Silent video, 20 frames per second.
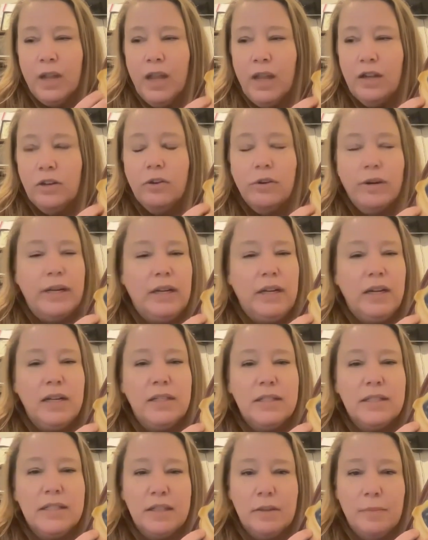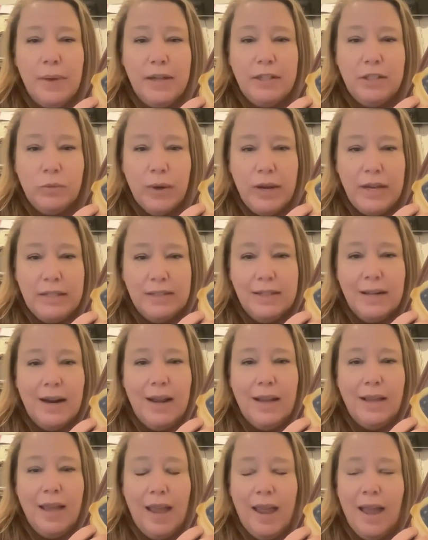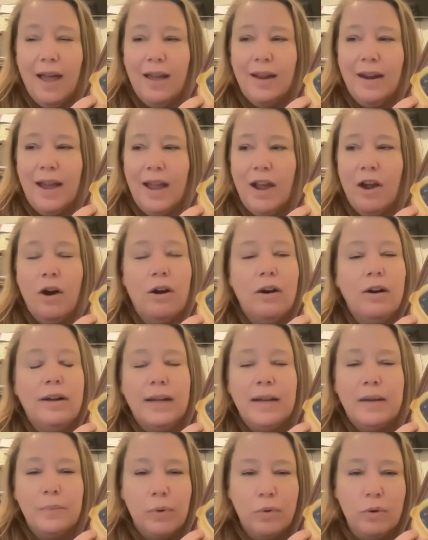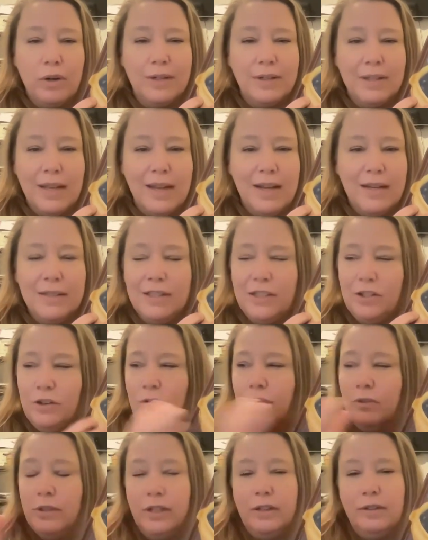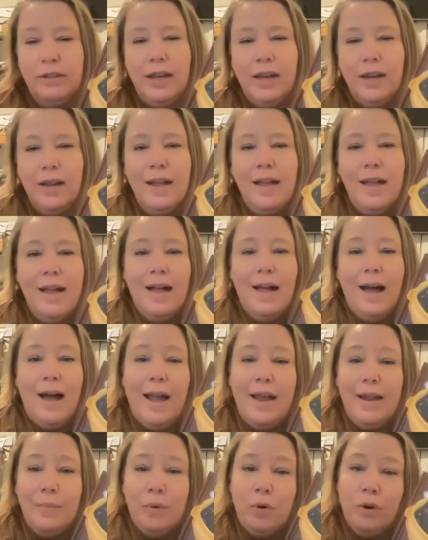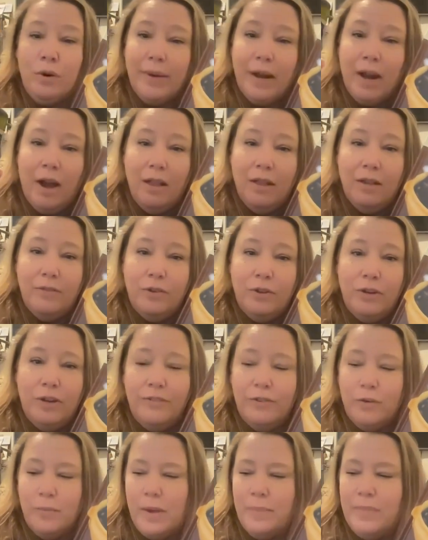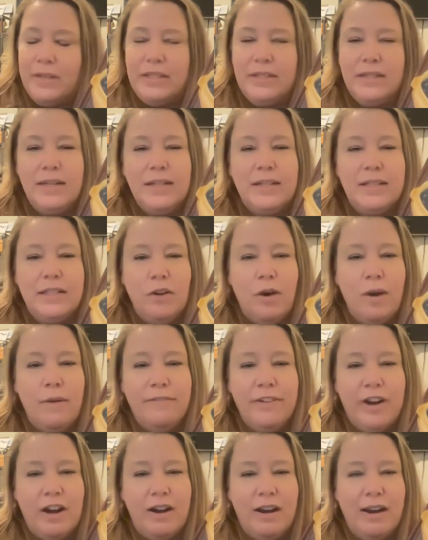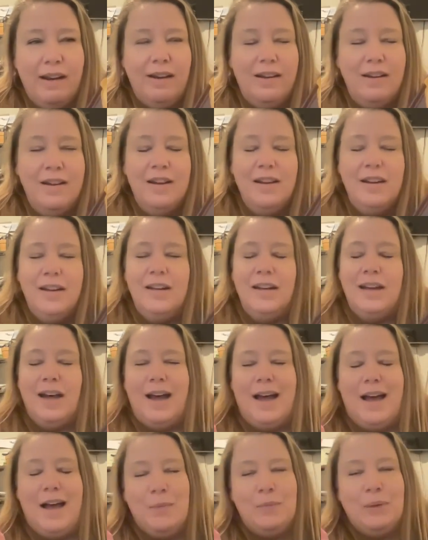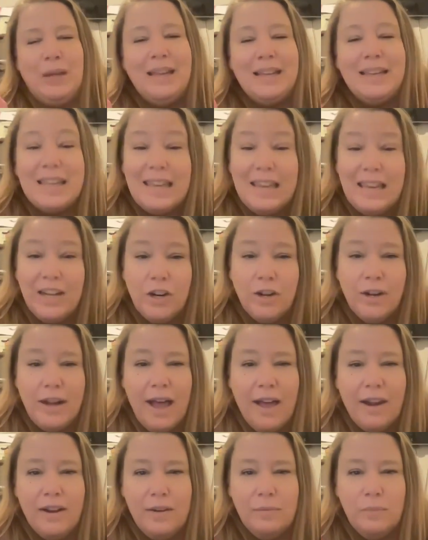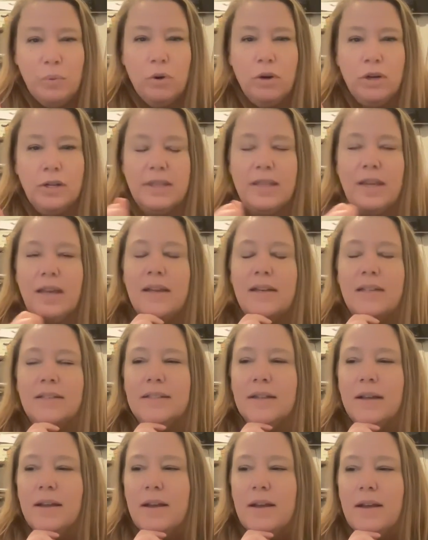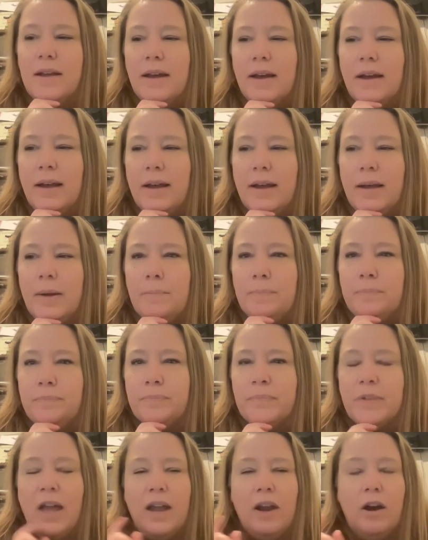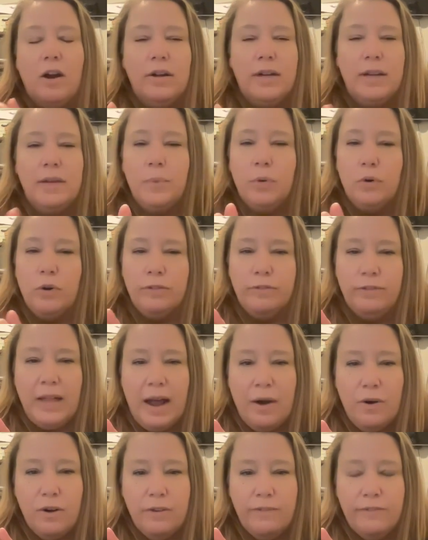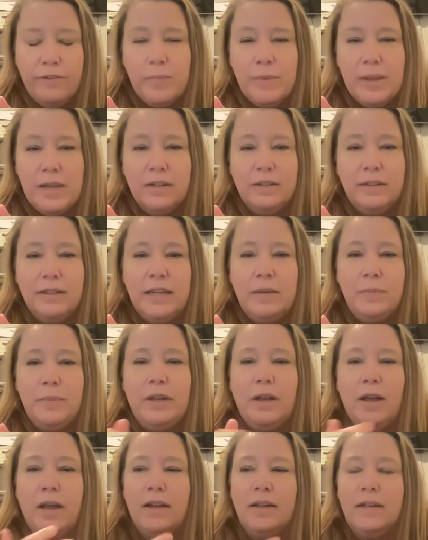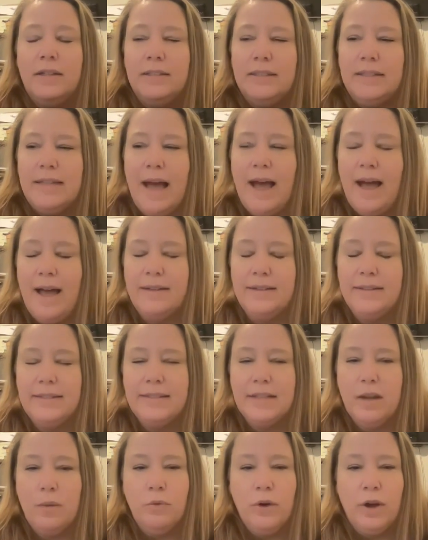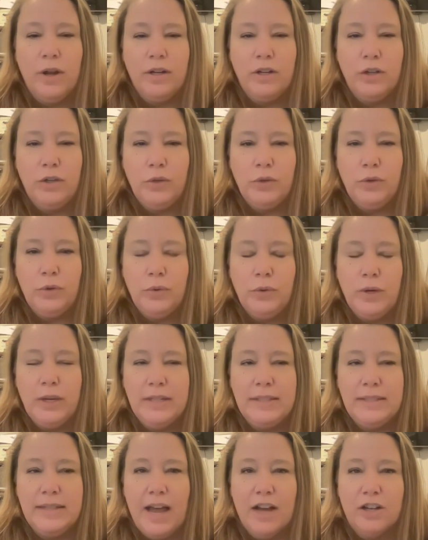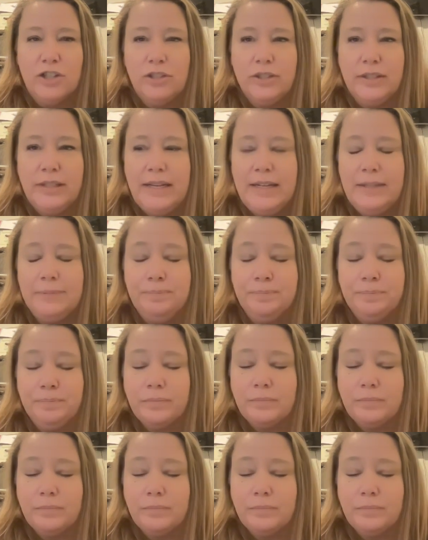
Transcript: ingredients the best ways that I can. I already import things, clearly. I import my olive oil for my business, so I'm very keen on how to import things. I already import flour from Italy because as someone who is actually